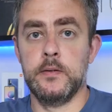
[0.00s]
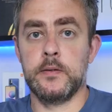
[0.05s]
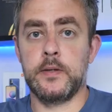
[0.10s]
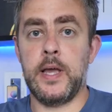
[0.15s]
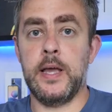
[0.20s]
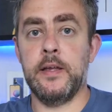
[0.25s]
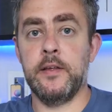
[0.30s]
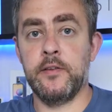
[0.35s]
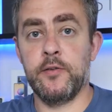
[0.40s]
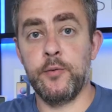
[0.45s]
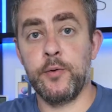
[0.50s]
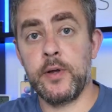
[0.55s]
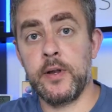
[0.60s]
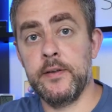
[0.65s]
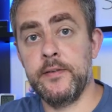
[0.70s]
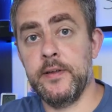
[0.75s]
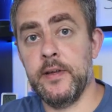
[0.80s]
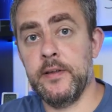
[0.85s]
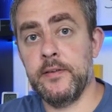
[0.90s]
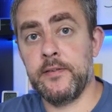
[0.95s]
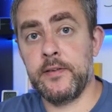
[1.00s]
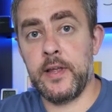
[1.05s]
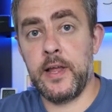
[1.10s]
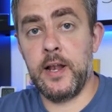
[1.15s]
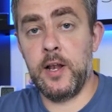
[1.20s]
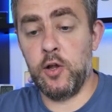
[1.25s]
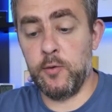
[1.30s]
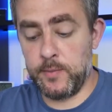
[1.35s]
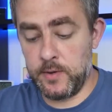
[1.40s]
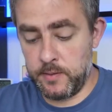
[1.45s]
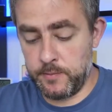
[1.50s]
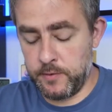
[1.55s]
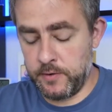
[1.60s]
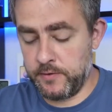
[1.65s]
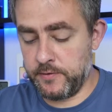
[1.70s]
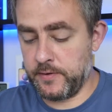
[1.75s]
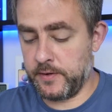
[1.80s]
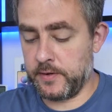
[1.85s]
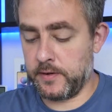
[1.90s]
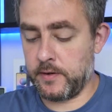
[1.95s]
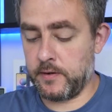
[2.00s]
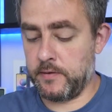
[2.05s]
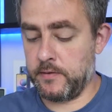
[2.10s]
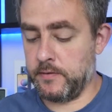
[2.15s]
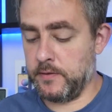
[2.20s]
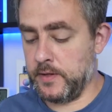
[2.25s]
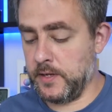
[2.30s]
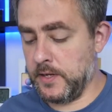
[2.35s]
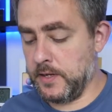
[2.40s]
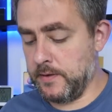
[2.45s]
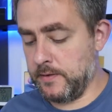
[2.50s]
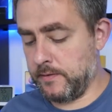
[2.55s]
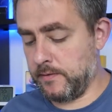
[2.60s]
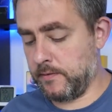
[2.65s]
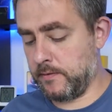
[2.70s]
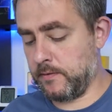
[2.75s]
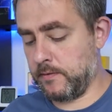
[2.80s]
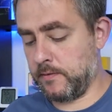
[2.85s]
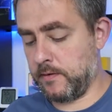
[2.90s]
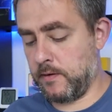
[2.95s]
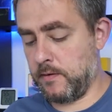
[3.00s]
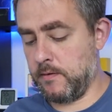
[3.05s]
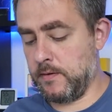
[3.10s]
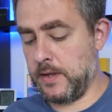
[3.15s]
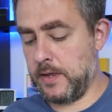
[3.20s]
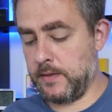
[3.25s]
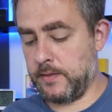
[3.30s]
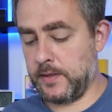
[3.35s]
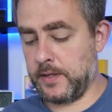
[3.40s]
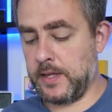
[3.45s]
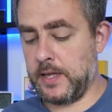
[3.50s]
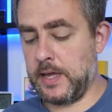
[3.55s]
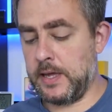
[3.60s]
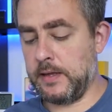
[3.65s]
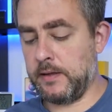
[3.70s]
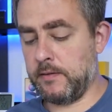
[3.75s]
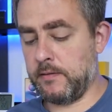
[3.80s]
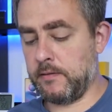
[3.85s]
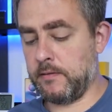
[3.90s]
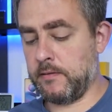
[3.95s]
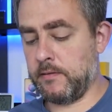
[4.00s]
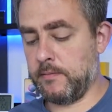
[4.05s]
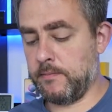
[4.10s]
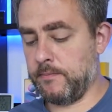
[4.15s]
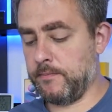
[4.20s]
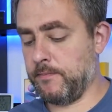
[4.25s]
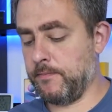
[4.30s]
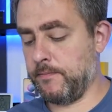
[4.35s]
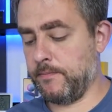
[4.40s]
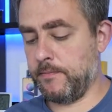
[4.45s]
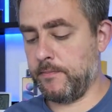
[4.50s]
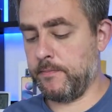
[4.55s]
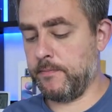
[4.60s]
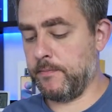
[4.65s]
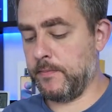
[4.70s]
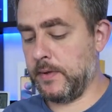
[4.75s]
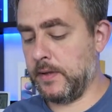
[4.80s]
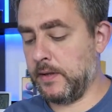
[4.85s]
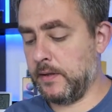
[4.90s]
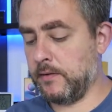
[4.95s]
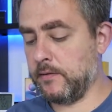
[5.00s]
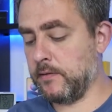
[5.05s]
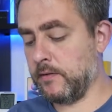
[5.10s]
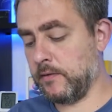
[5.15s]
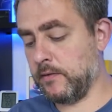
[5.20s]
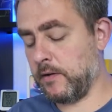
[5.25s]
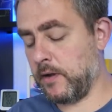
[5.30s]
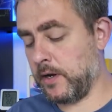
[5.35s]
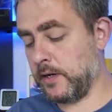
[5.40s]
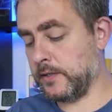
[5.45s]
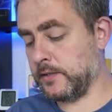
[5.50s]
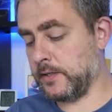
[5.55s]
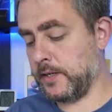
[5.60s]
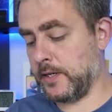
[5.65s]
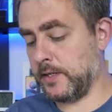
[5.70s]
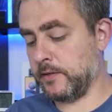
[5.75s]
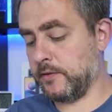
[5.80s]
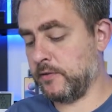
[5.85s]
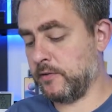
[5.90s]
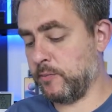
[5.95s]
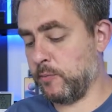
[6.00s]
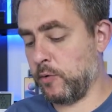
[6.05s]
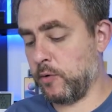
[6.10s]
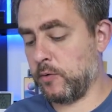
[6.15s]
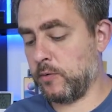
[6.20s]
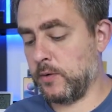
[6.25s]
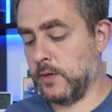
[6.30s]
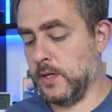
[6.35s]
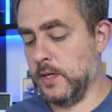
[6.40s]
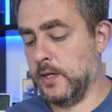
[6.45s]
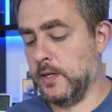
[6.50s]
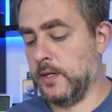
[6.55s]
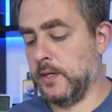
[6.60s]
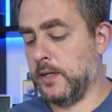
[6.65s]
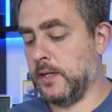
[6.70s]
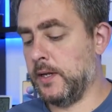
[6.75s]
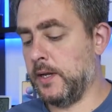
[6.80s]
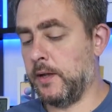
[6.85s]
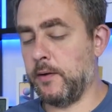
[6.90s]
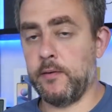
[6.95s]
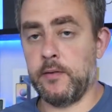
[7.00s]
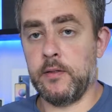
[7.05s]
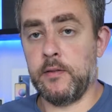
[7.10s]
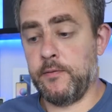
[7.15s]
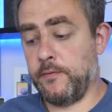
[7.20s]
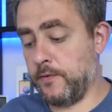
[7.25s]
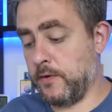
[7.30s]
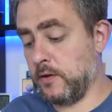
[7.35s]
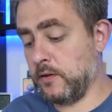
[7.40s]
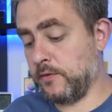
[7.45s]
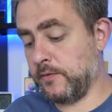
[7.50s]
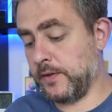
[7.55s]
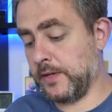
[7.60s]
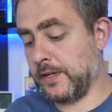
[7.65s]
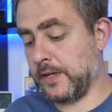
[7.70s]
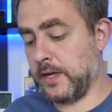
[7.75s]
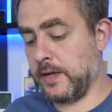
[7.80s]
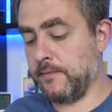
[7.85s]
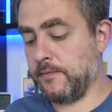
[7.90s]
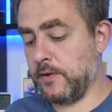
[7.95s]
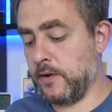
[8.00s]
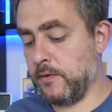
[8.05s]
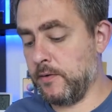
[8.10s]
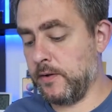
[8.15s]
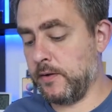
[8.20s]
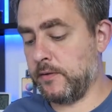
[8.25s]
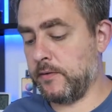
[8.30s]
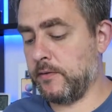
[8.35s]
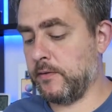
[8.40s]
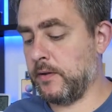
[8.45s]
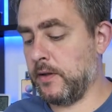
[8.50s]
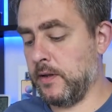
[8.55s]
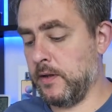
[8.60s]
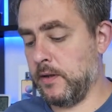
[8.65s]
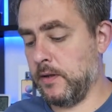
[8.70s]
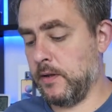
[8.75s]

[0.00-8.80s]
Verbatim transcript: Okay, so we're going to test a little bit of music on these. So yeah, the case is nice and small. Now the first thing I've noticed,